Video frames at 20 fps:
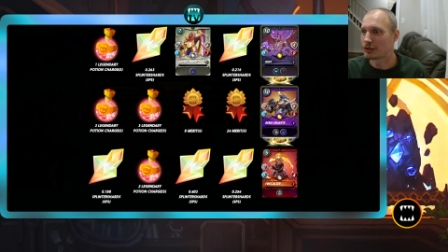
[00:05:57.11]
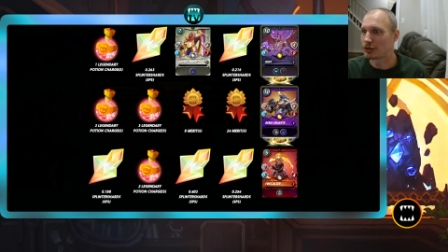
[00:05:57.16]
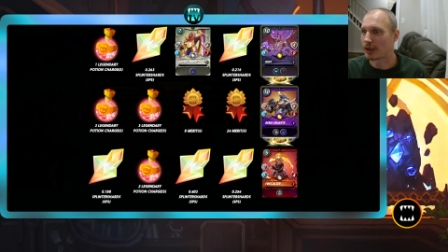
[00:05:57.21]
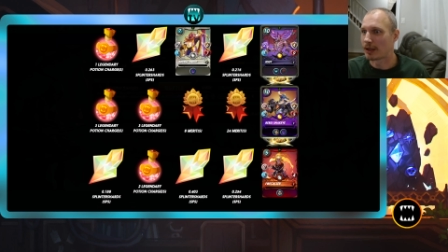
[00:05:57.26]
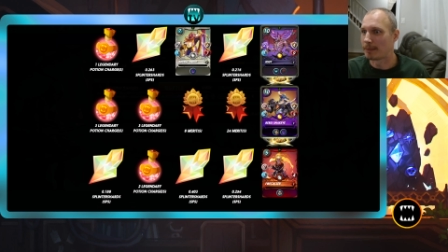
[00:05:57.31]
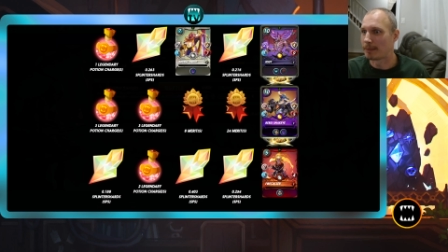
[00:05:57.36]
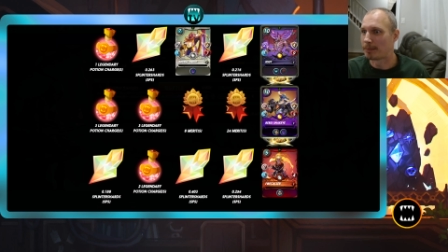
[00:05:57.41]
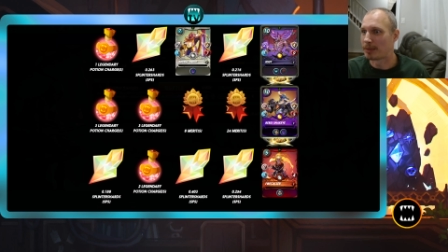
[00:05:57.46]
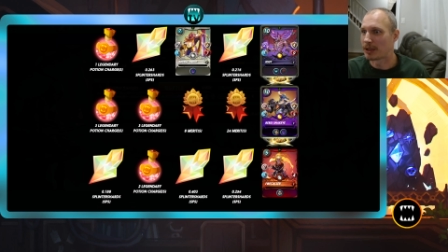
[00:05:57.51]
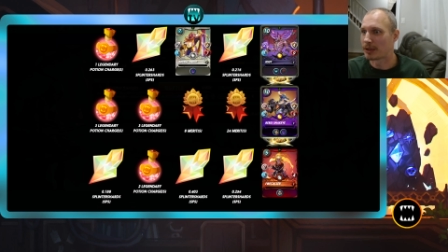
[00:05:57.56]
so I
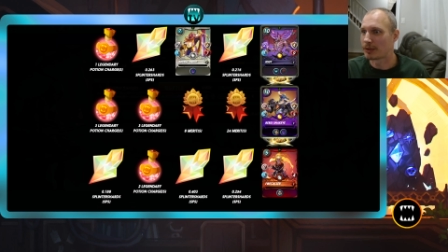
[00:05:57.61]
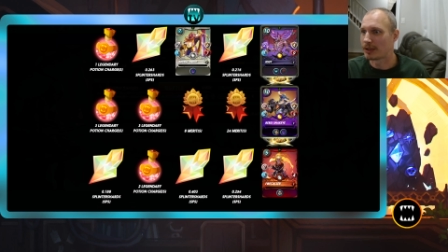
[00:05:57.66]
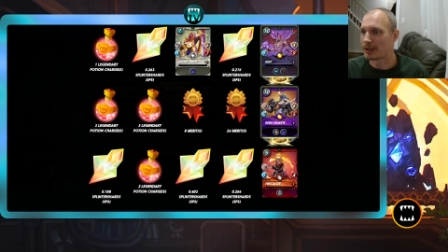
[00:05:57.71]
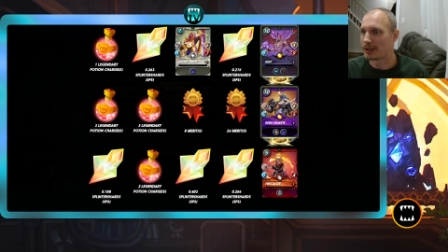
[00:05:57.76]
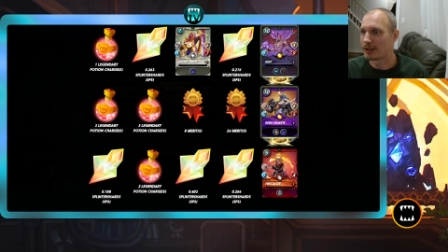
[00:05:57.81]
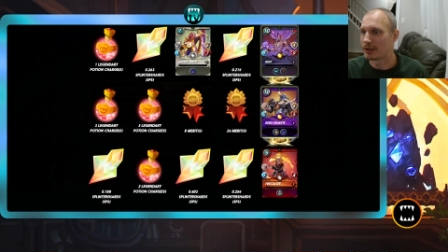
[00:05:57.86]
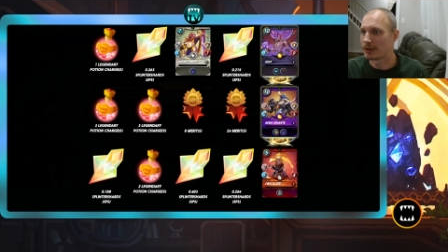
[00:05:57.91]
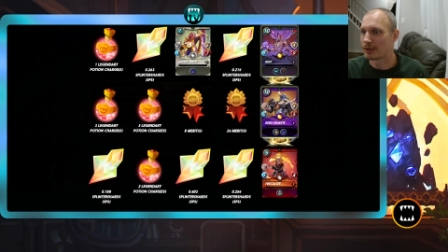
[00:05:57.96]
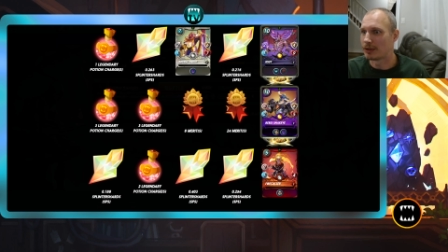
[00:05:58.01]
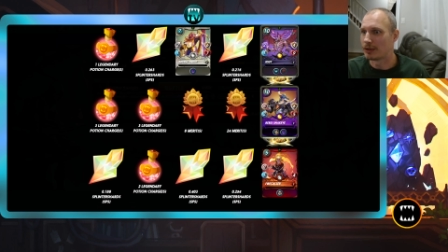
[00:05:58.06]
can barely
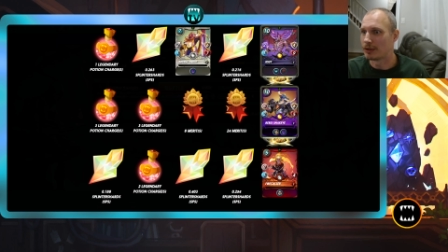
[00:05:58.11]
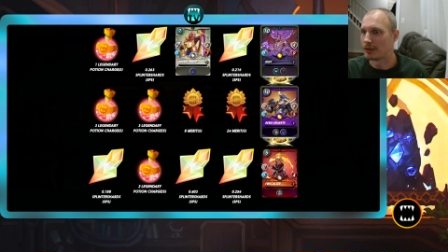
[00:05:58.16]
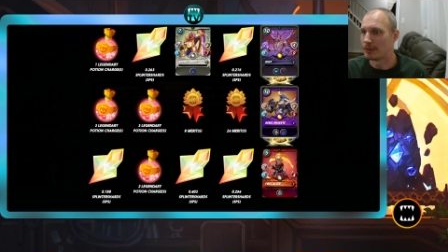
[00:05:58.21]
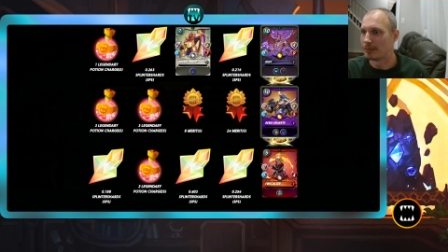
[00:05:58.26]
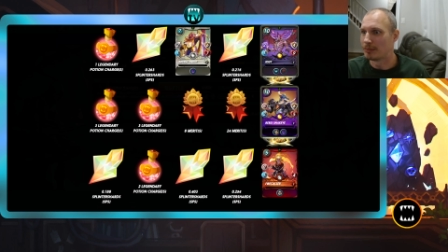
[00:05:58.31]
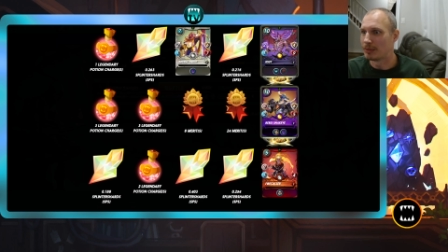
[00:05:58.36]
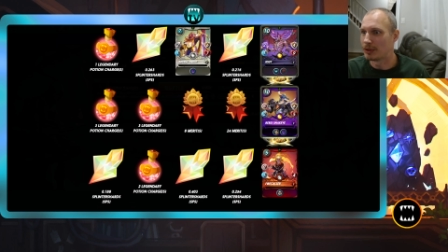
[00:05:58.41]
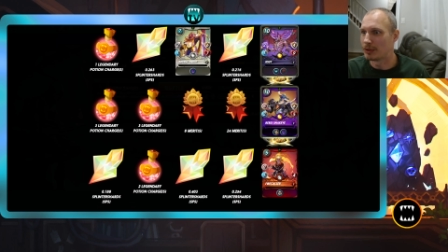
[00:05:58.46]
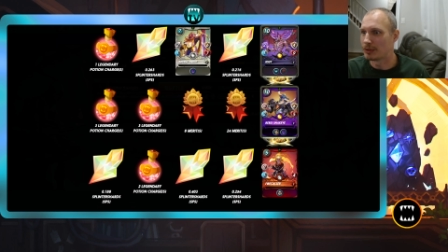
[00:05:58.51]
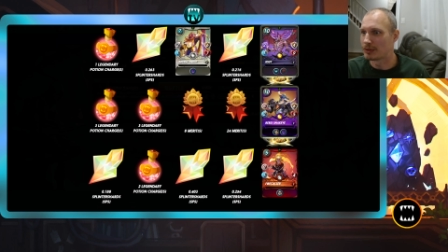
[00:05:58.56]
hear you.
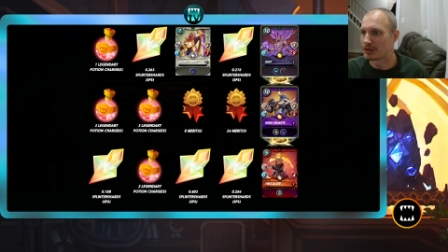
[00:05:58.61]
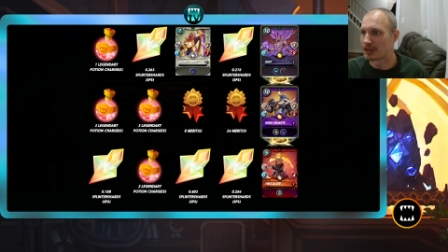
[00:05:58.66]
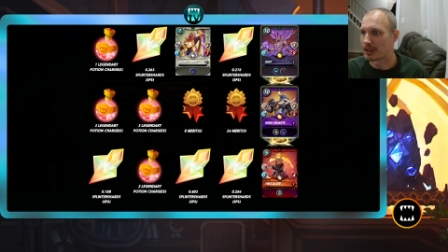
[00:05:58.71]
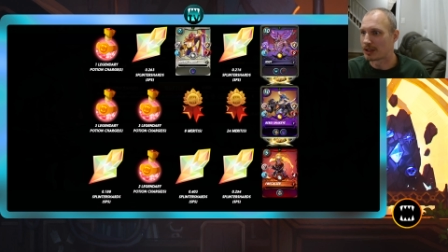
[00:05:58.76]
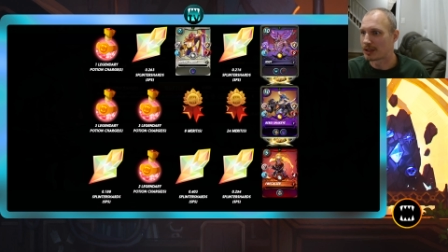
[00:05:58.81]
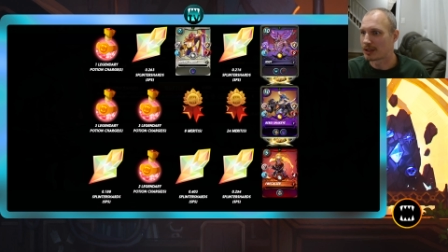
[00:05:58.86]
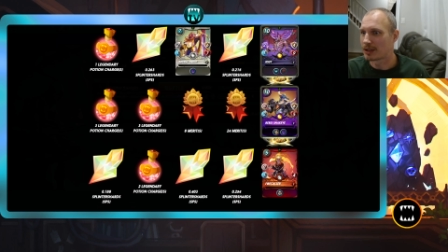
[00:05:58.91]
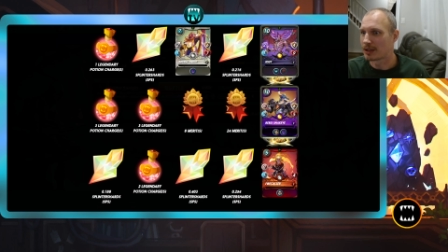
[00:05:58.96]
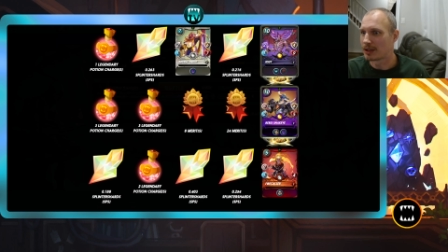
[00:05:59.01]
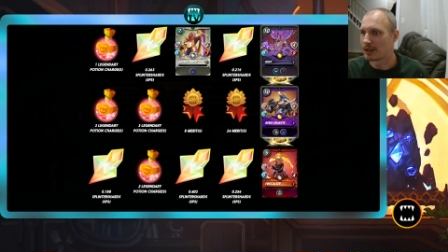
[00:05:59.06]

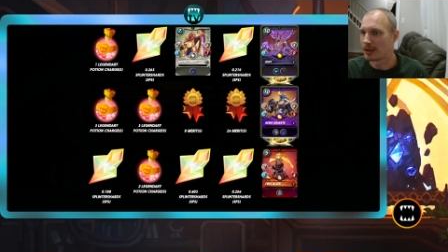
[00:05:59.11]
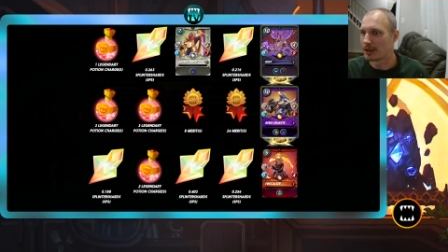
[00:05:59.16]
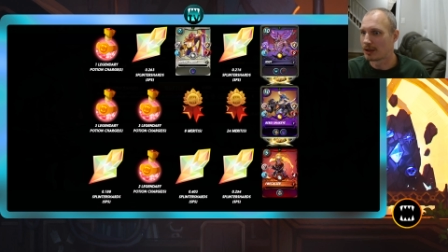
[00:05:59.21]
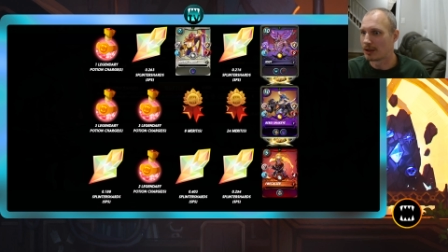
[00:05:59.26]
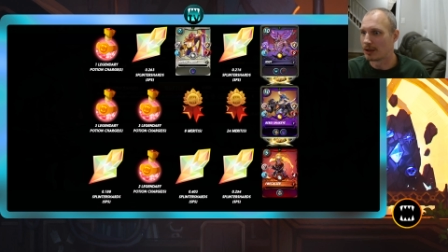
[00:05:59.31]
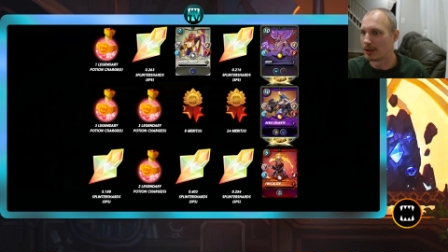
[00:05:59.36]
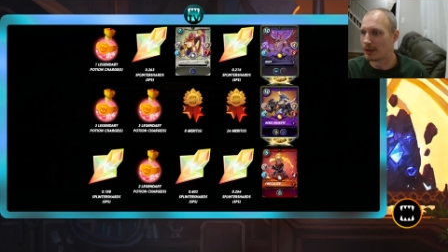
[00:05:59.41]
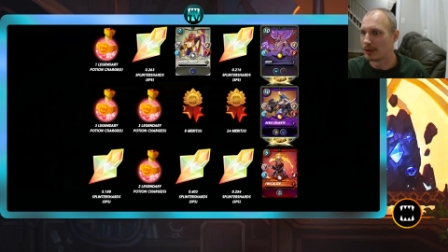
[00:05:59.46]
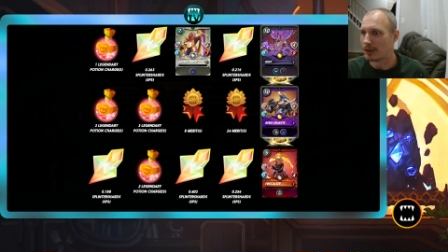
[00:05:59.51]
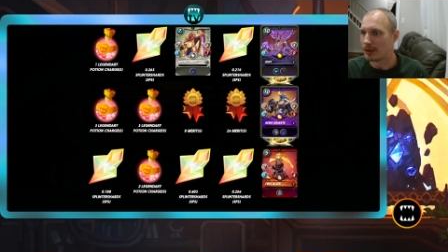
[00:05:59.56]
Music.
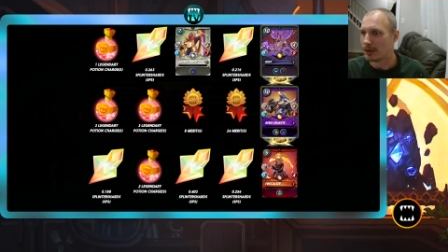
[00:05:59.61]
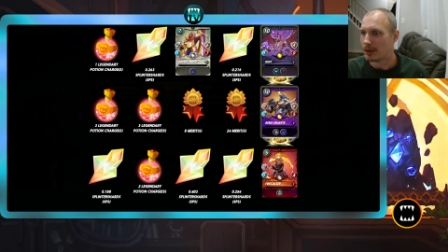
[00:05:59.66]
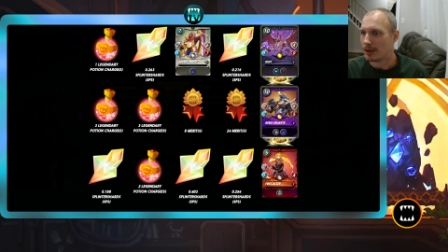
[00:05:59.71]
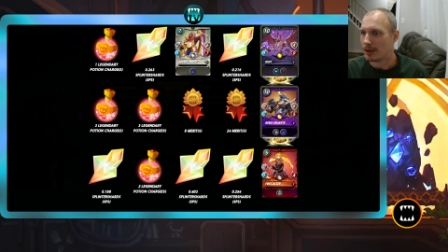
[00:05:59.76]
Uh-oh.